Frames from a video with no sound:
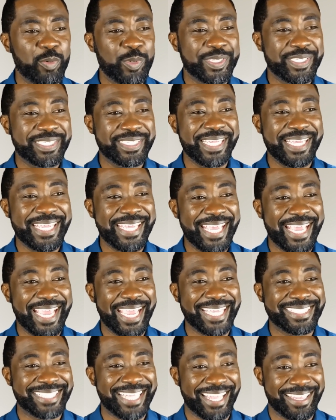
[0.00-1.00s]
we see here
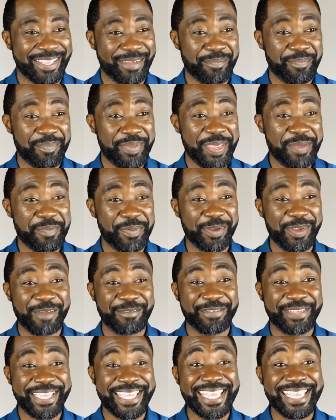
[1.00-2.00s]
is that the people
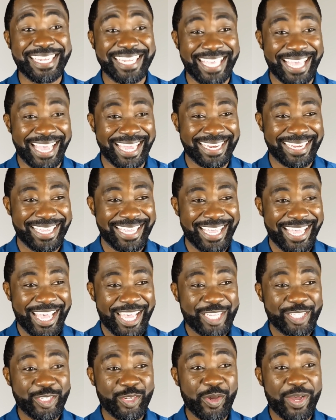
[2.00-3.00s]
of Gilead
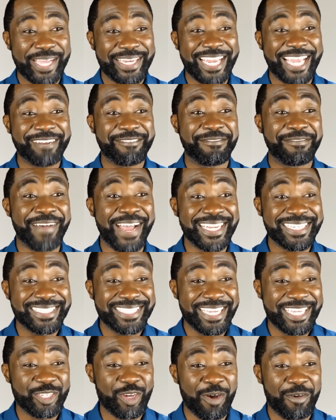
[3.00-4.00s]
took an
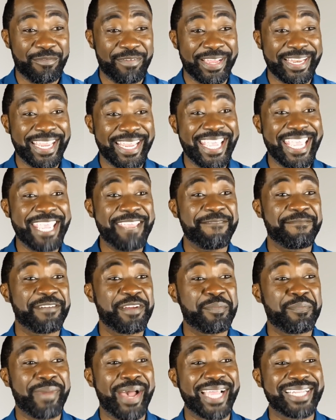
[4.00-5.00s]
advantage of an
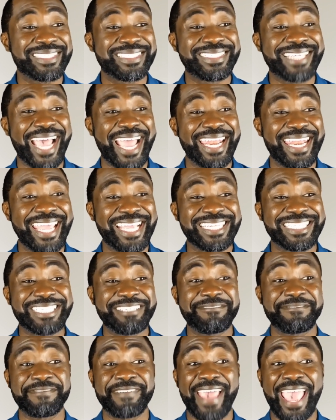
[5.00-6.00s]
Ephraimite dialect
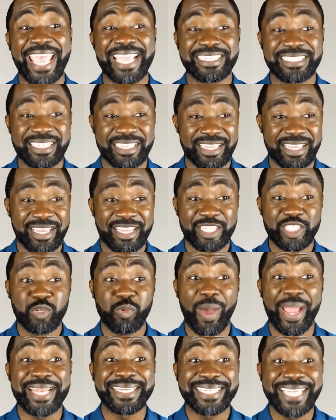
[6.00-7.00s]
defect
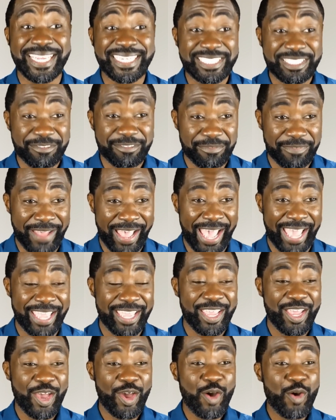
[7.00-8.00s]
to
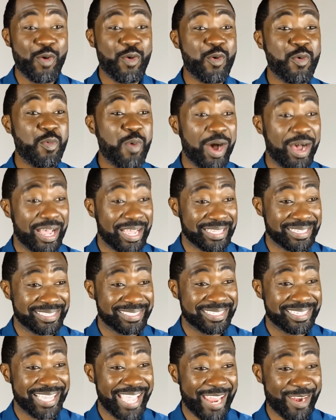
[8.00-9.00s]
identify who
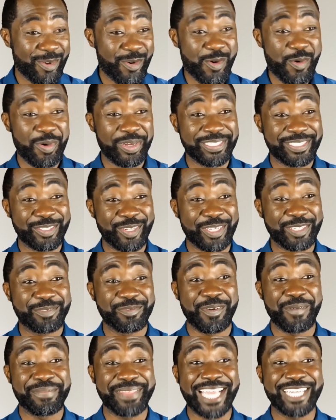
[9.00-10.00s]
was and who was not
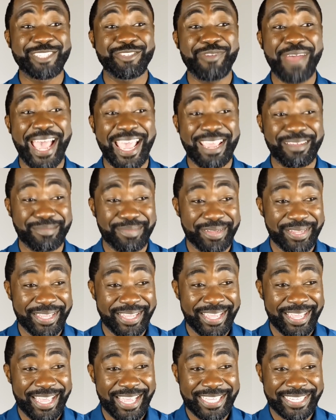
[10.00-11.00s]
from that tribe.
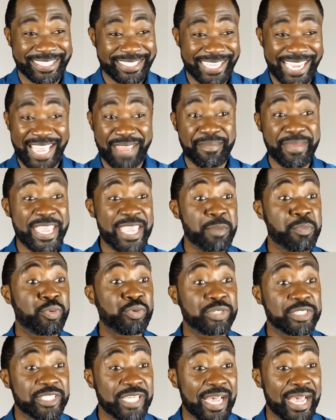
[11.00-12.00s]
Same
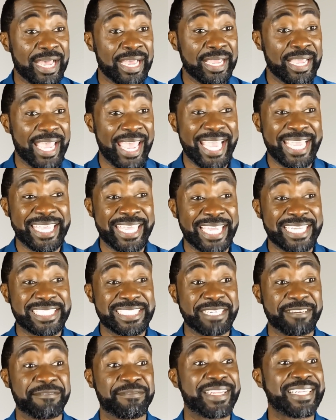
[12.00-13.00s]
Hebrew tongue and yet
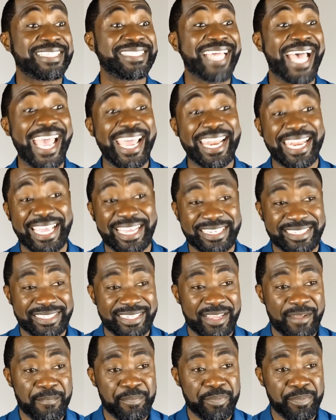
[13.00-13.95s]
different dialect.